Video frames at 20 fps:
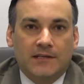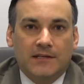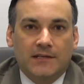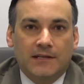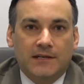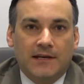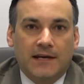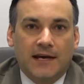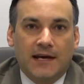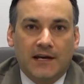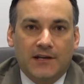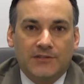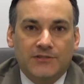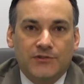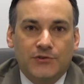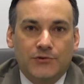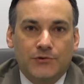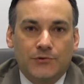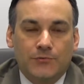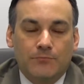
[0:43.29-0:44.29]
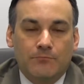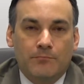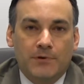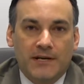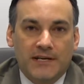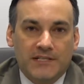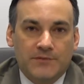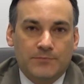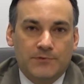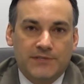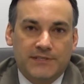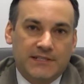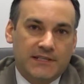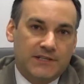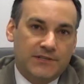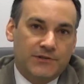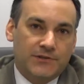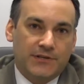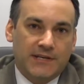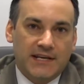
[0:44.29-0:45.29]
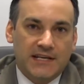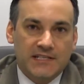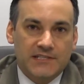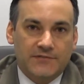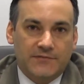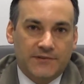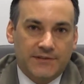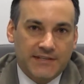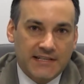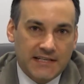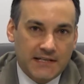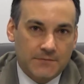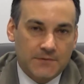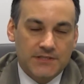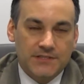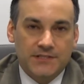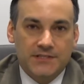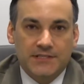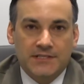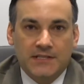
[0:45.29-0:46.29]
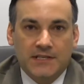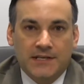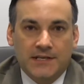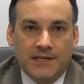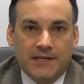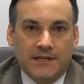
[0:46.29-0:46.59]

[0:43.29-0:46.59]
uh, how to best present your case for damages.